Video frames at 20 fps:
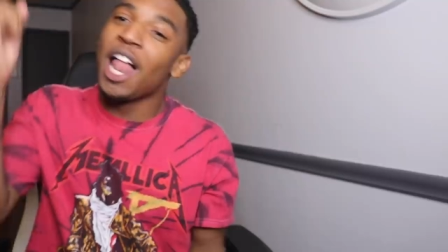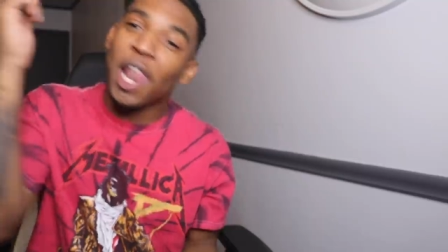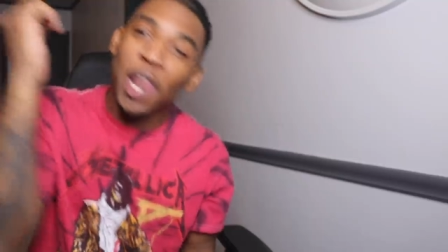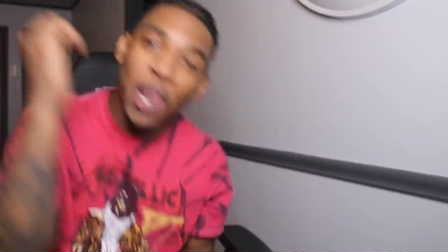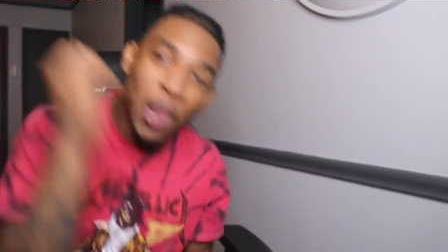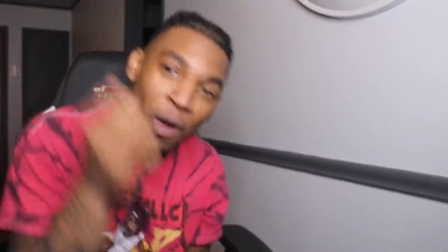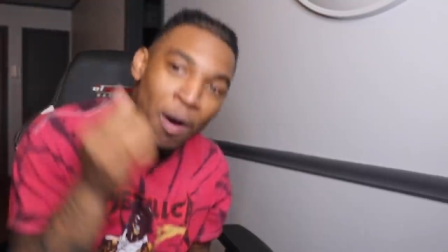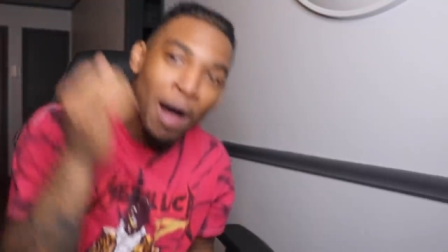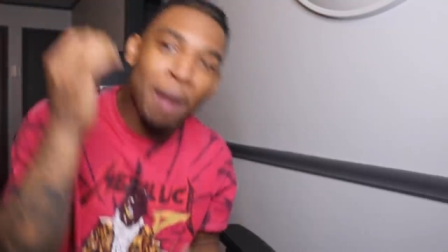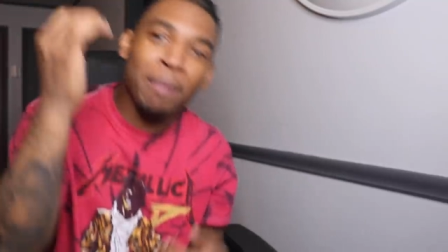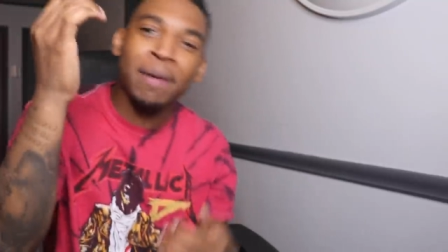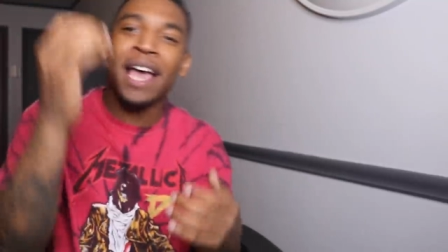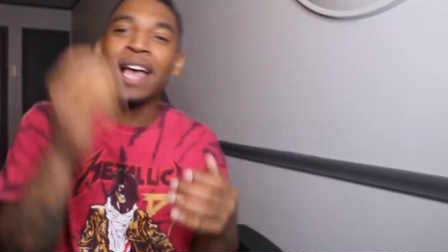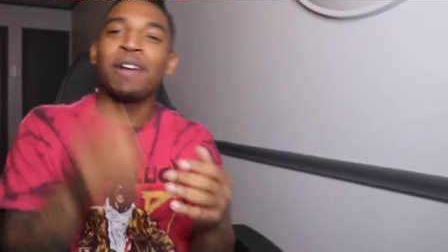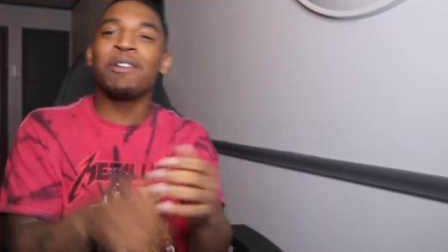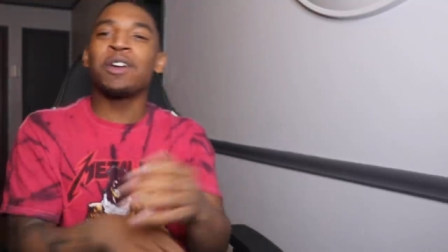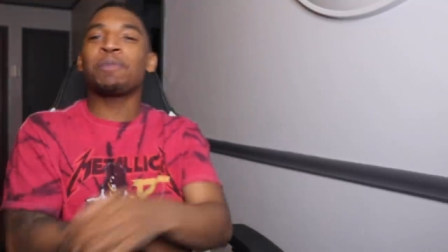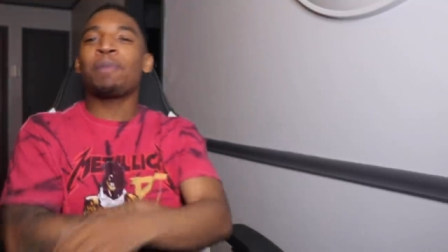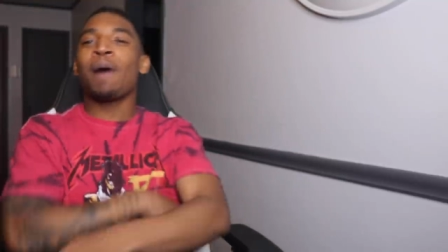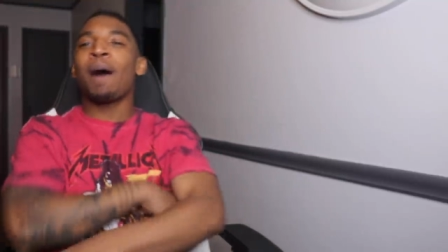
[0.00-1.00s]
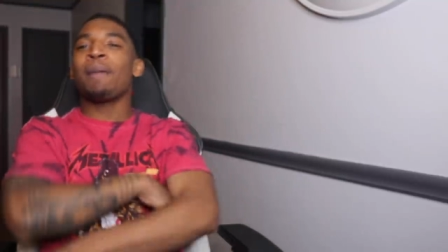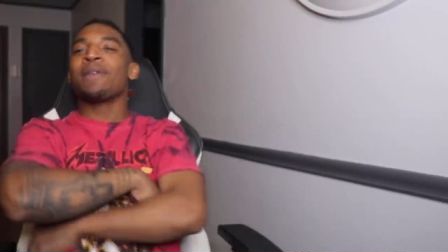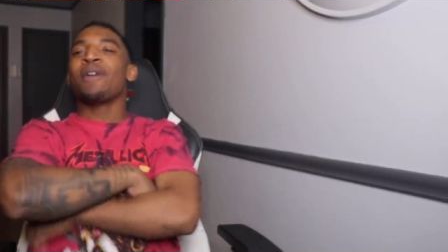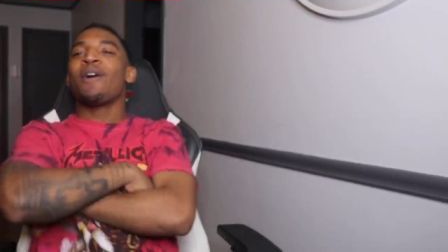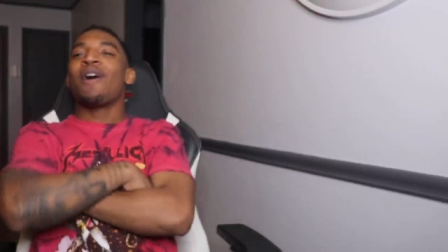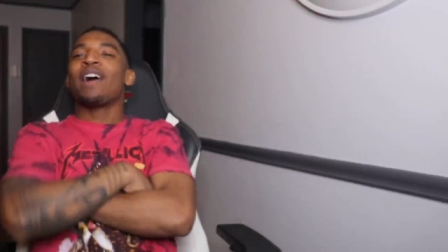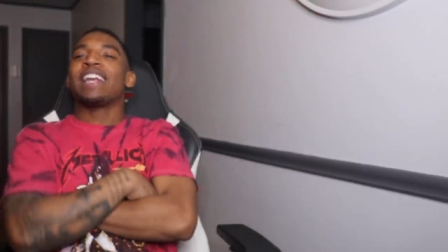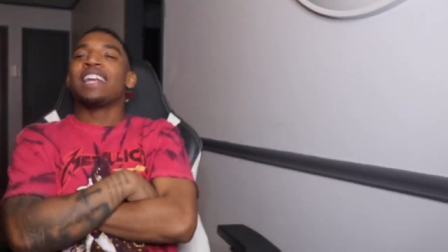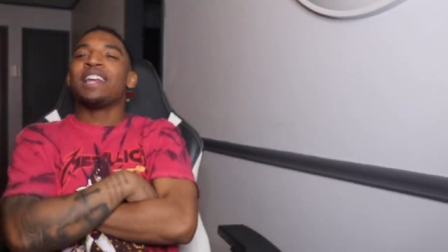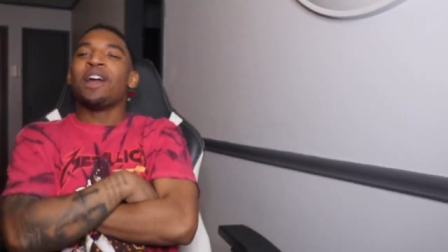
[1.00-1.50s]
Luo gang, what's poppin'?
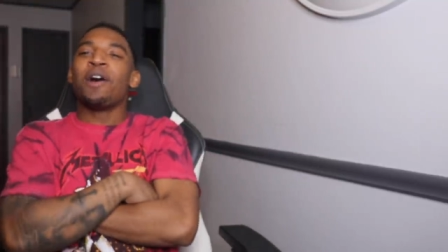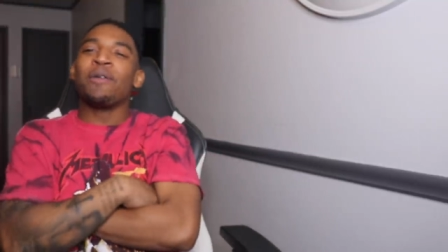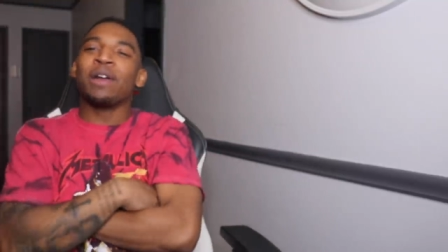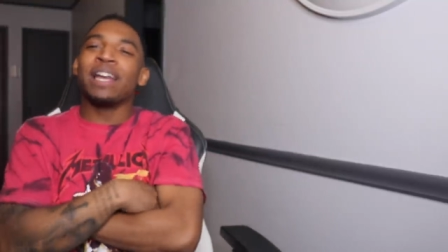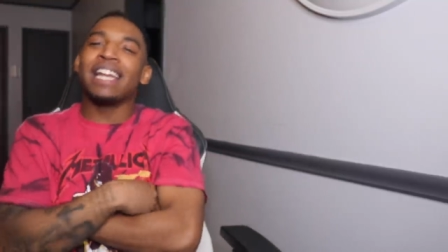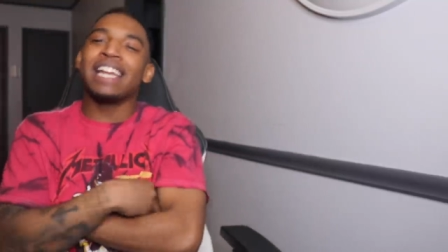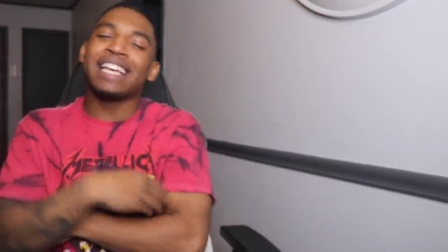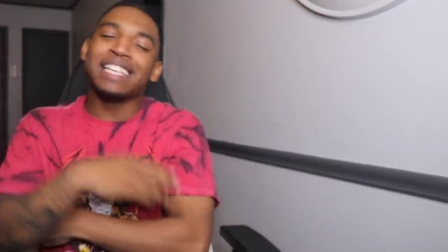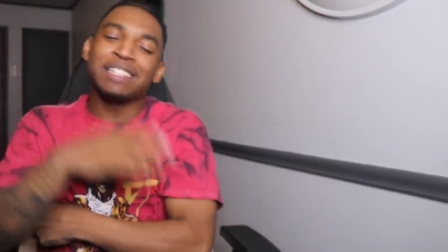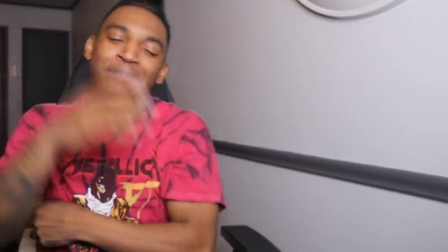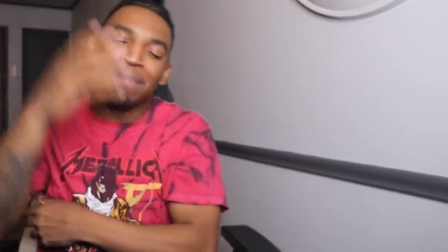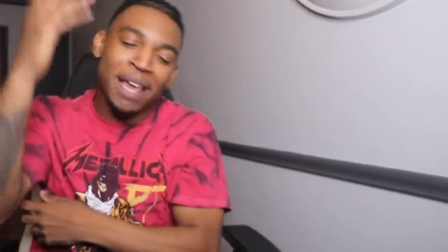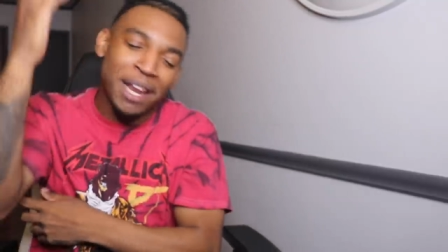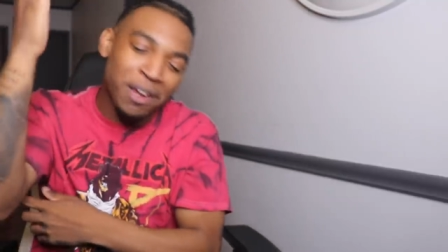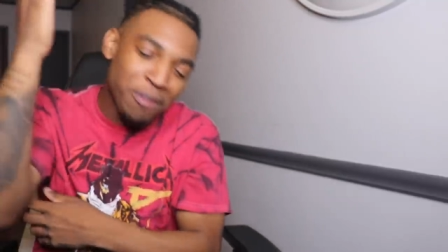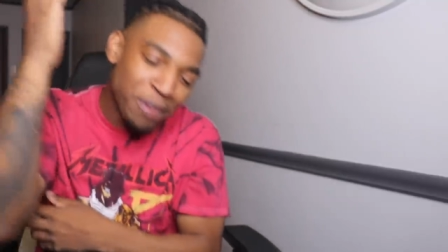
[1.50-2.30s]
You already know what it is, man.